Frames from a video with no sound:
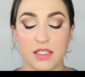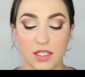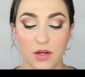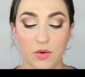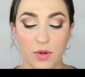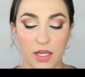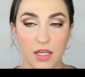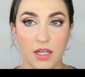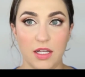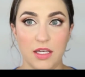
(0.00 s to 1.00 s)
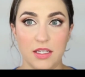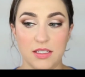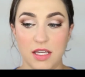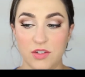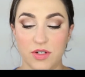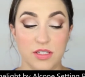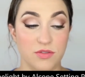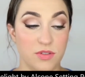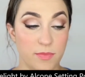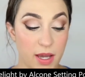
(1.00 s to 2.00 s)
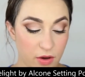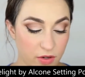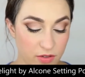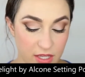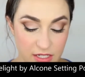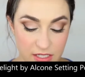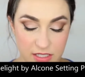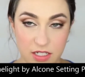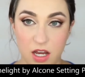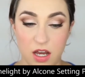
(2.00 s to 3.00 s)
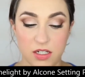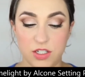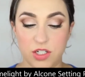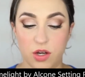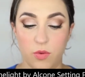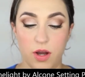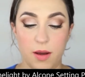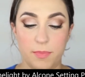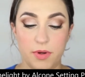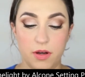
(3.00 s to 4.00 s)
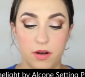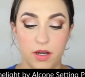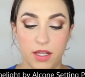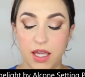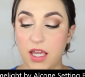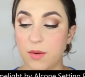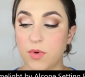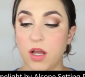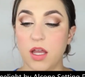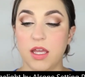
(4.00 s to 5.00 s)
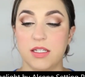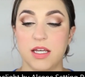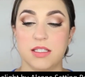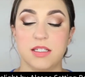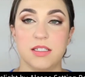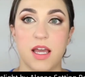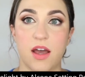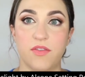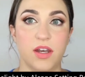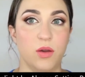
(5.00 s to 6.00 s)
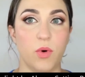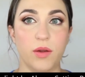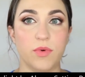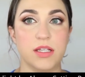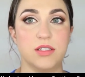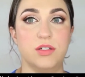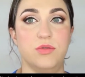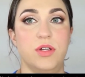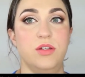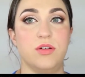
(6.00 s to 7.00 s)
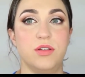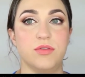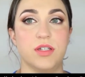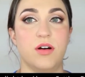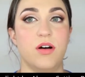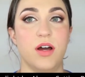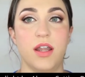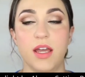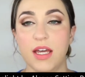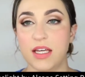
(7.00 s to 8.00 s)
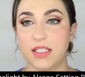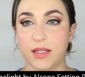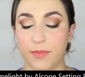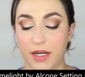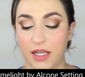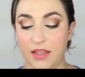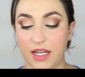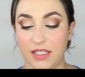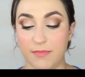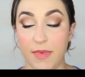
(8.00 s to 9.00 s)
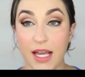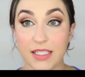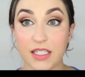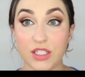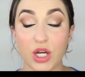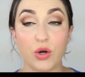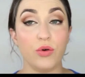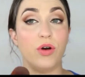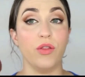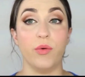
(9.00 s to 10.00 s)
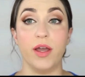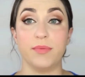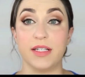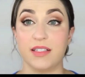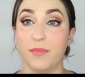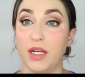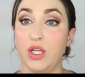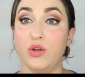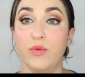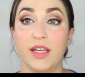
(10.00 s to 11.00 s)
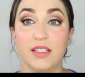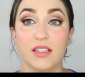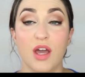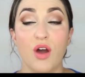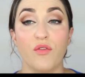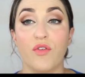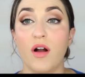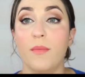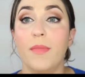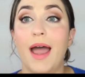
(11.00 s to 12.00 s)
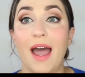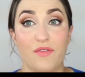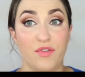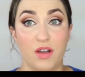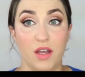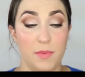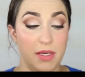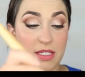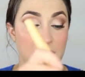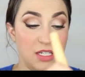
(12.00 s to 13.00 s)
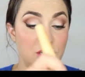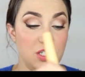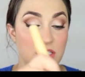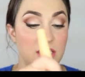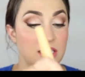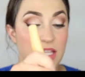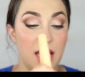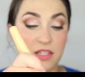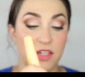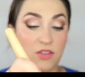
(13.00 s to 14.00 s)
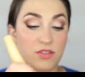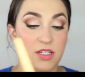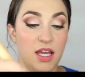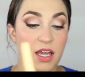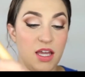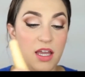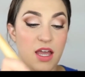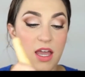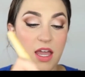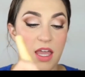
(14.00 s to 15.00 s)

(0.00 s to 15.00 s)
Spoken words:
So it is a translucent powder that does not show up on camera. It doesn't have any white residue, and you can use it on somebody that is my skin tone all the way up to somebody who is from Africa, because I just did that the other day